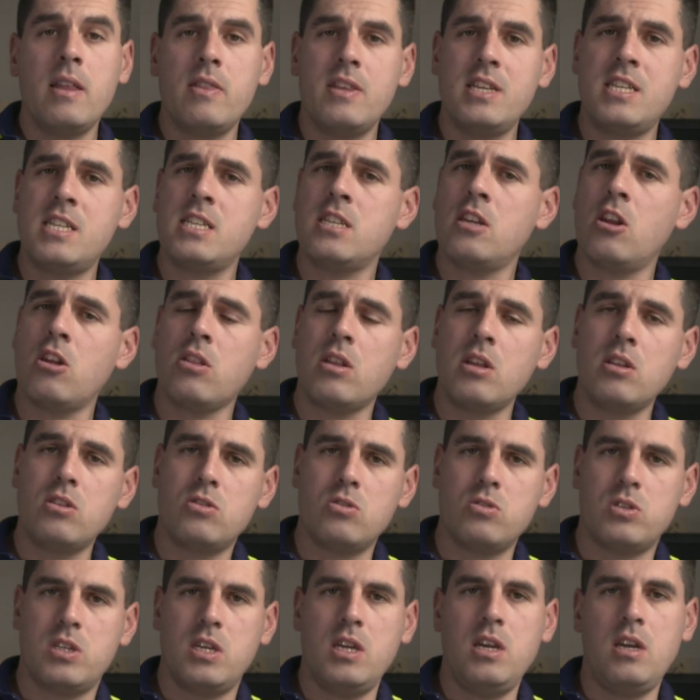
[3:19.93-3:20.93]
This is nothing
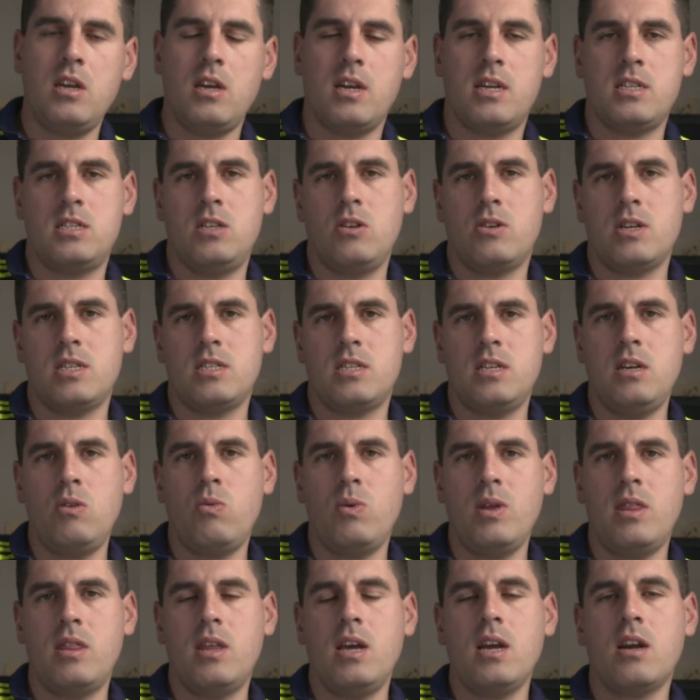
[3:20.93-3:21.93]
to see, as you can see,
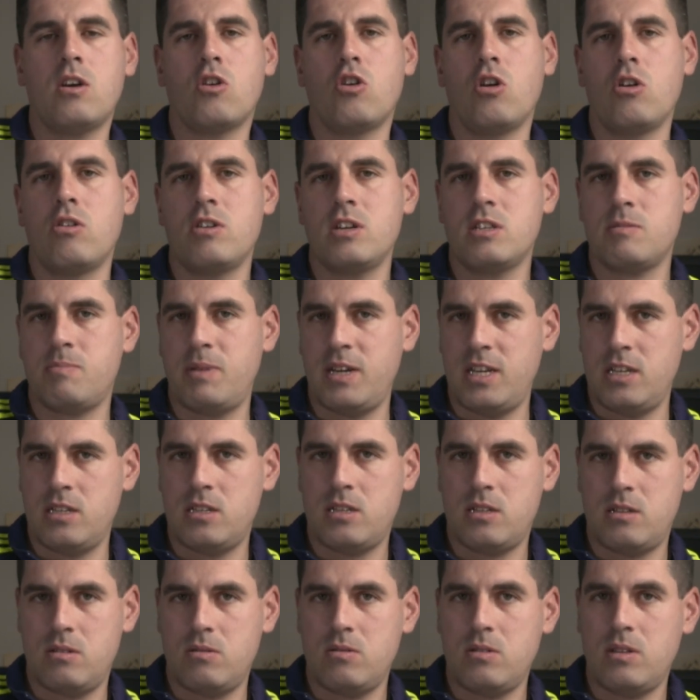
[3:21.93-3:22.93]
with the color
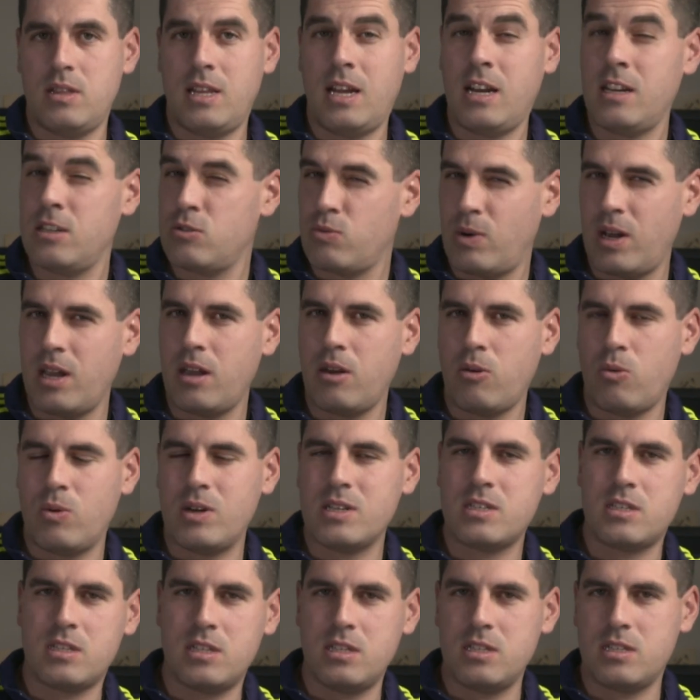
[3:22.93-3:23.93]
space. That is why it
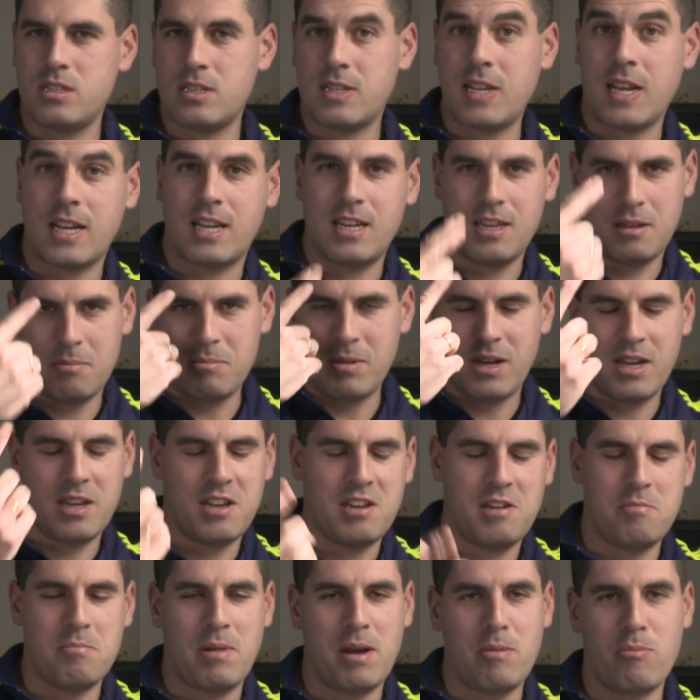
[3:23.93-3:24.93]
was stuck in
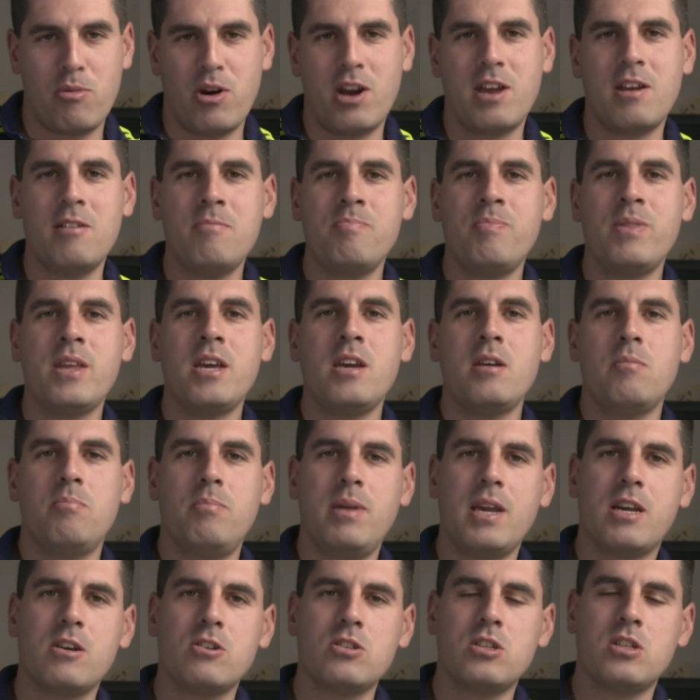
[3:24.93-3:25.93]
my brain,
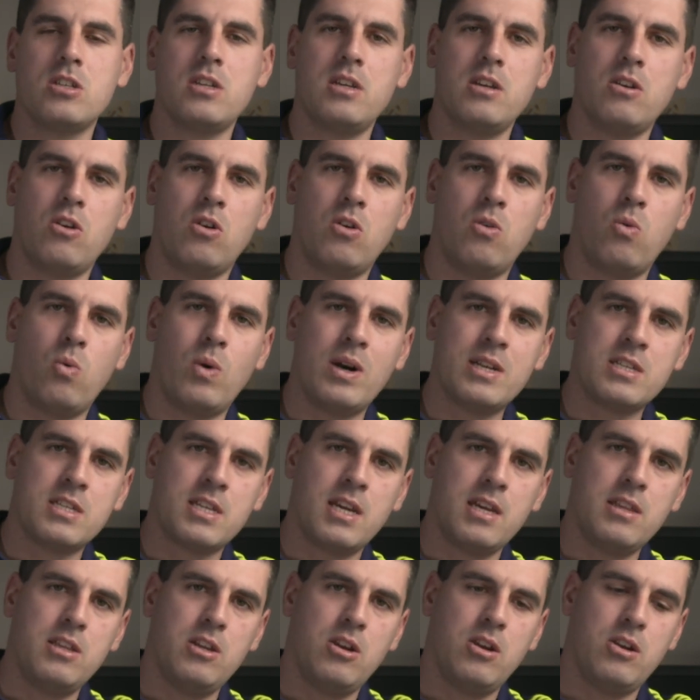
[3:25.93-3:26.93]
because on one
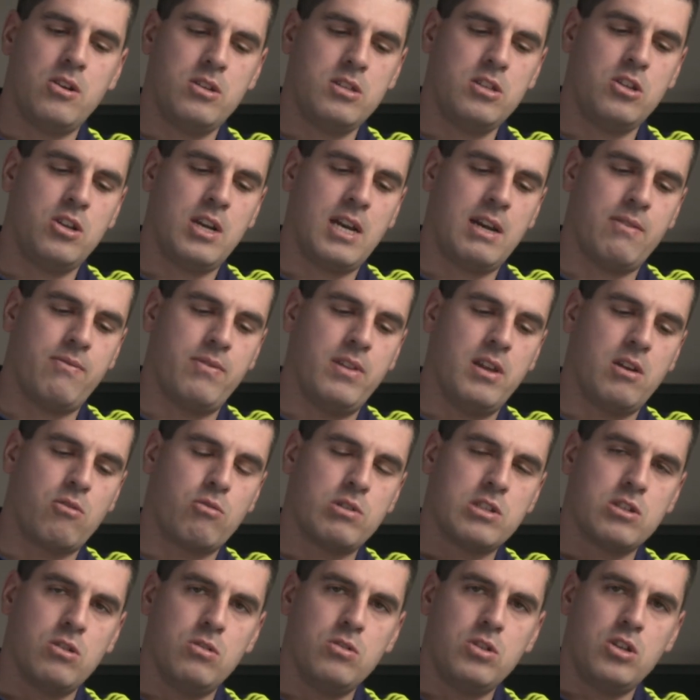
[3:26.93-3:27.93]
side you have the
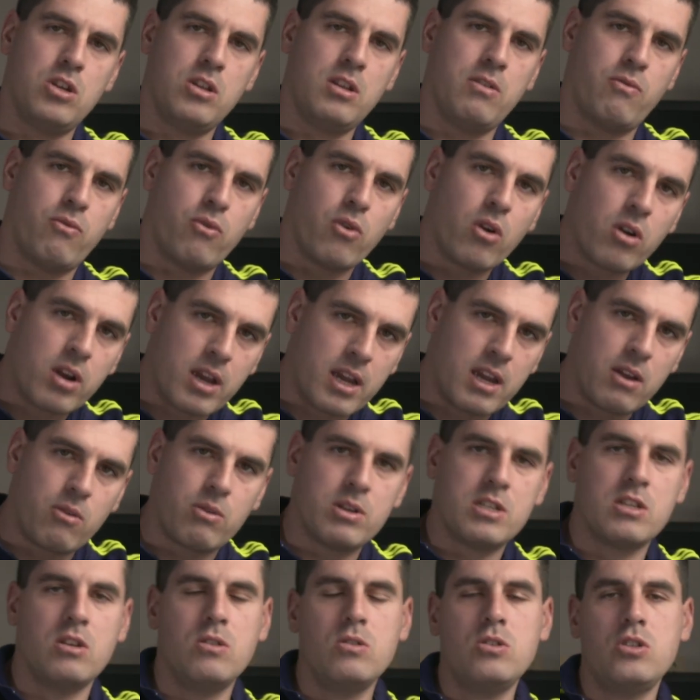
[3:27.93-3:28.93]
resolution, the 4K
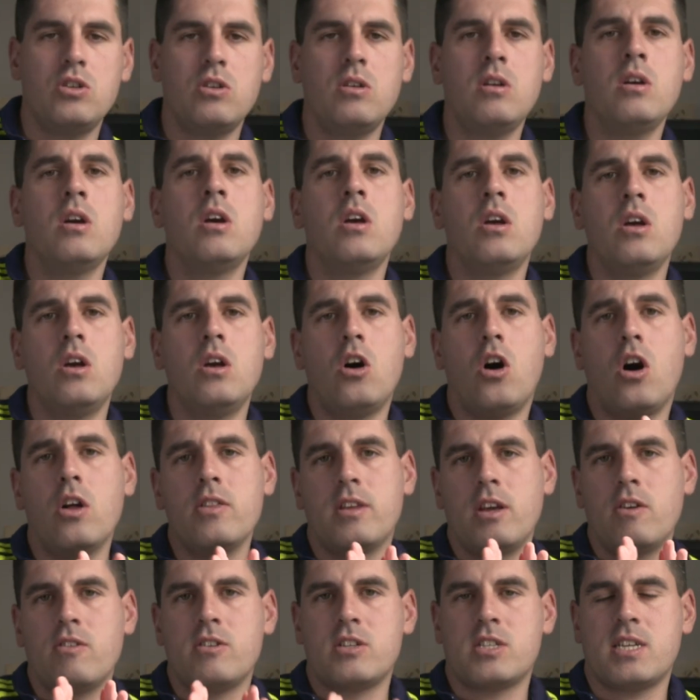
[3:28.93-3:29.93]
resolution,
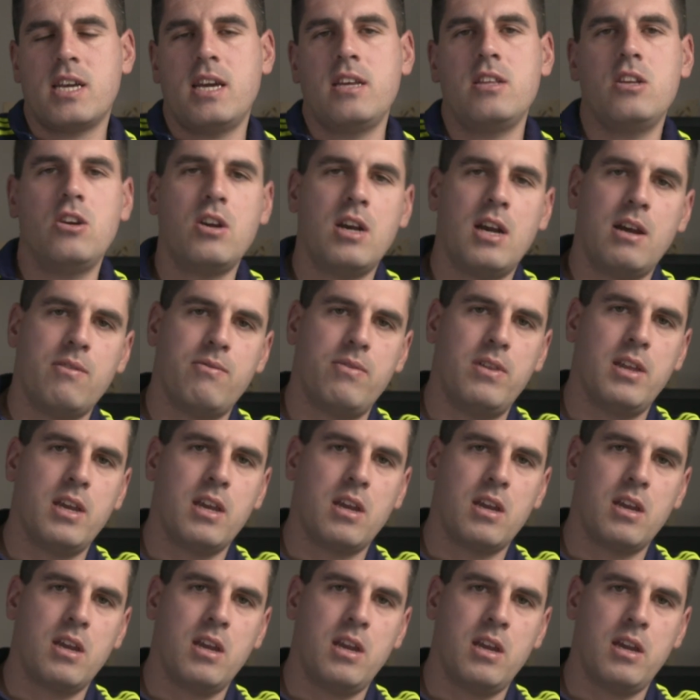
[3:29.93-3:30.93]
on the other side you have
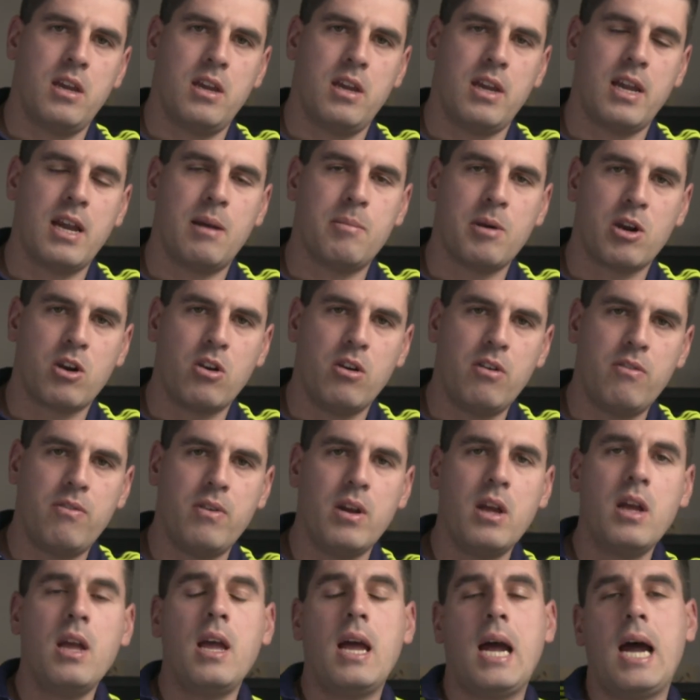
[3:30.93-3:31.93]
the gamma curve,
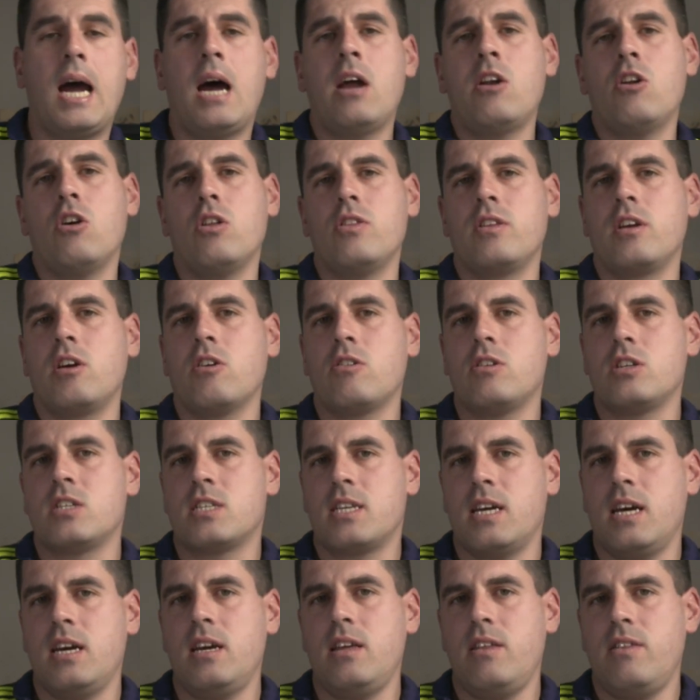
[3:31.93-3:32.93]
and on the other
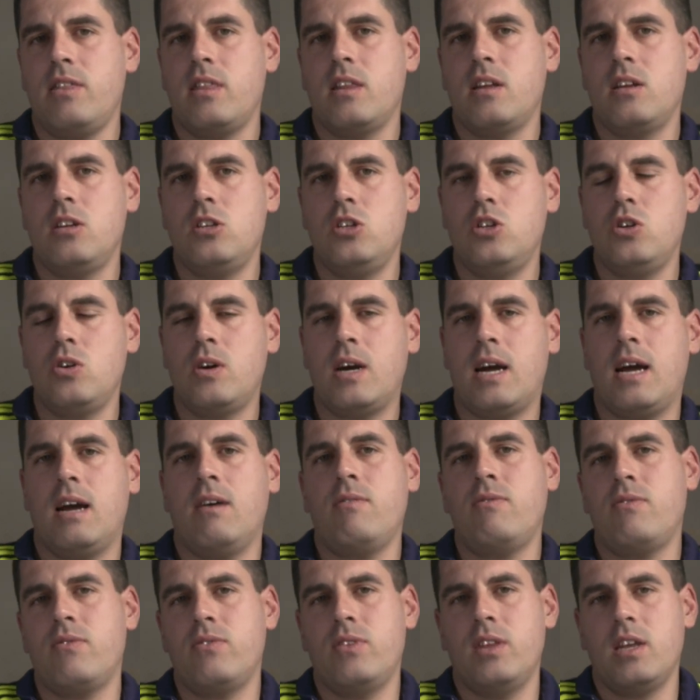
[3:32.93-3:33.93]
side you
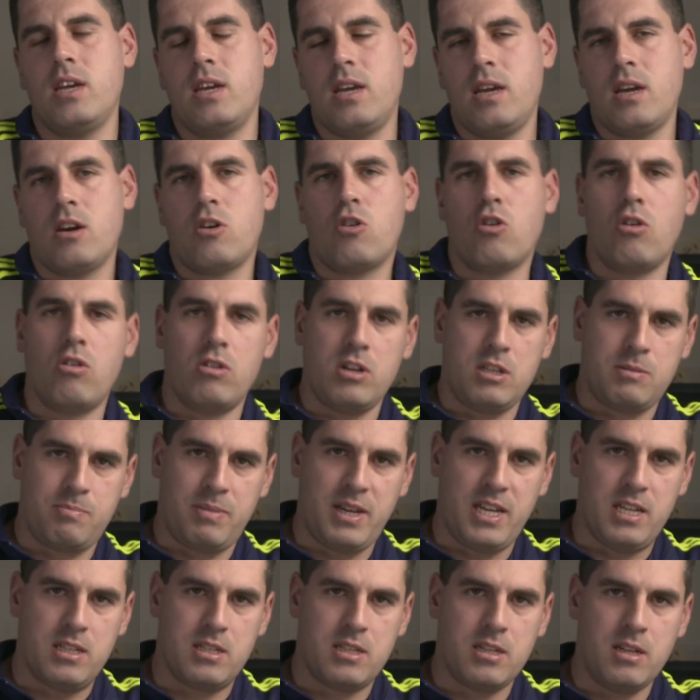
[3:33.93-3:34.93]
have the color
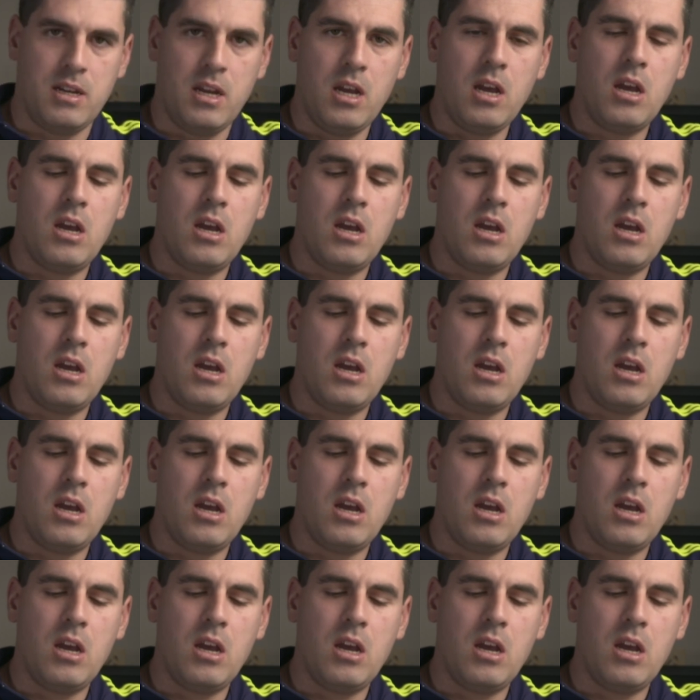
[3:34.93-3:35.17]
space.